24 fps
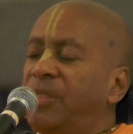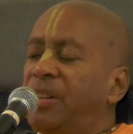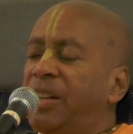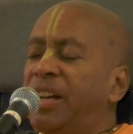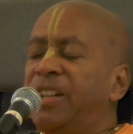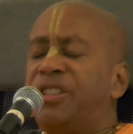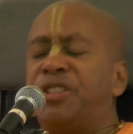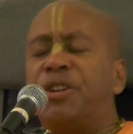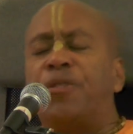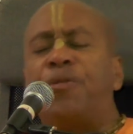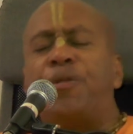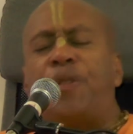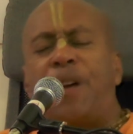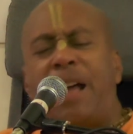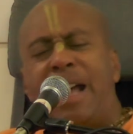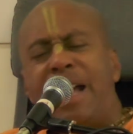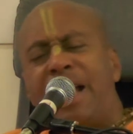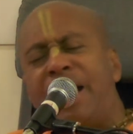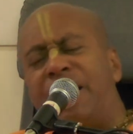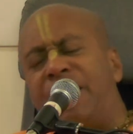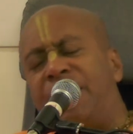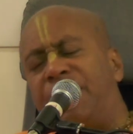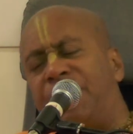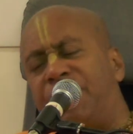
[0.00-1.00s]
It's a
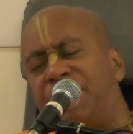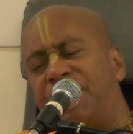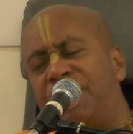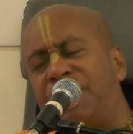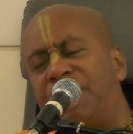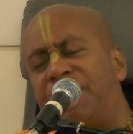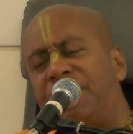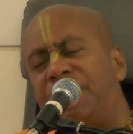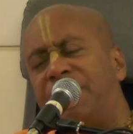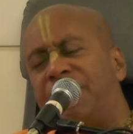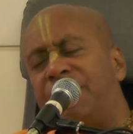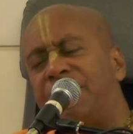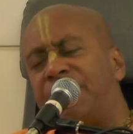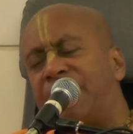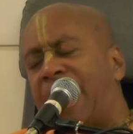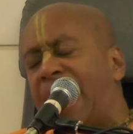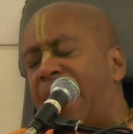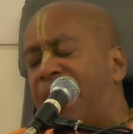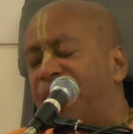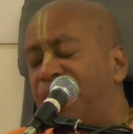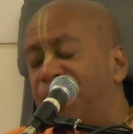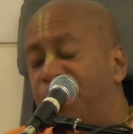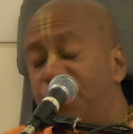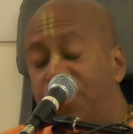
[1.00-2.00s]
phase
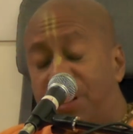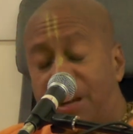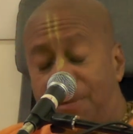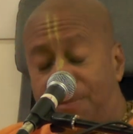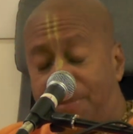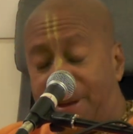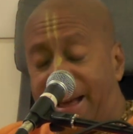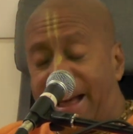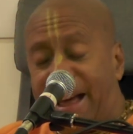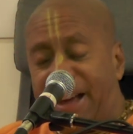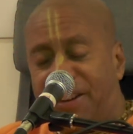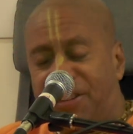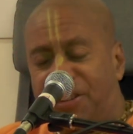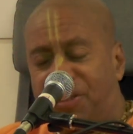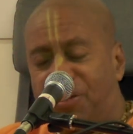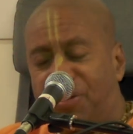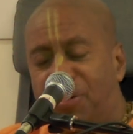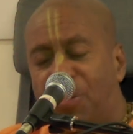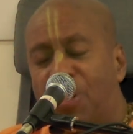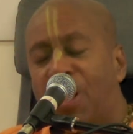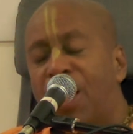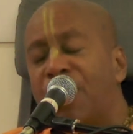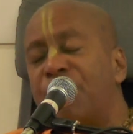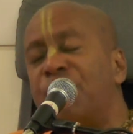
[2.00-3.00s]
that you can pass
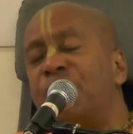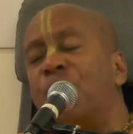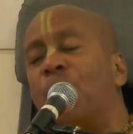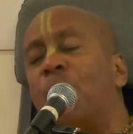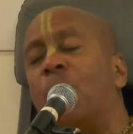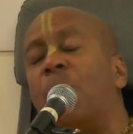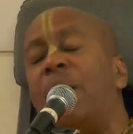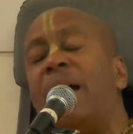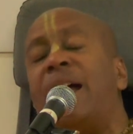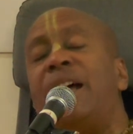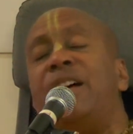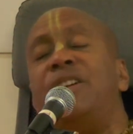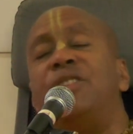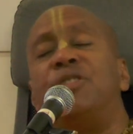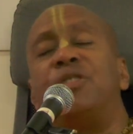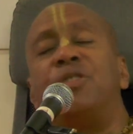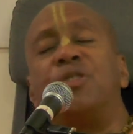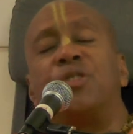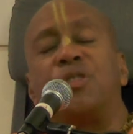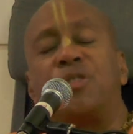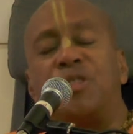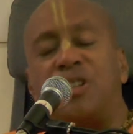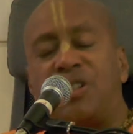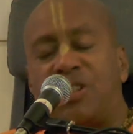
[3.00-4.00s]
through on your way
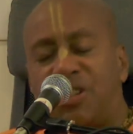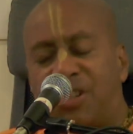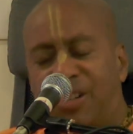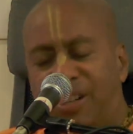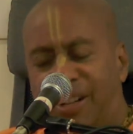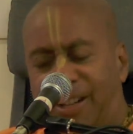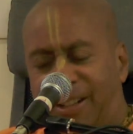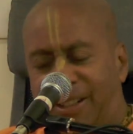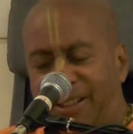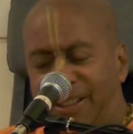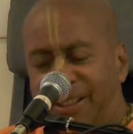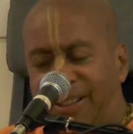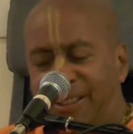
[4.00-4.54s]
to Krishna.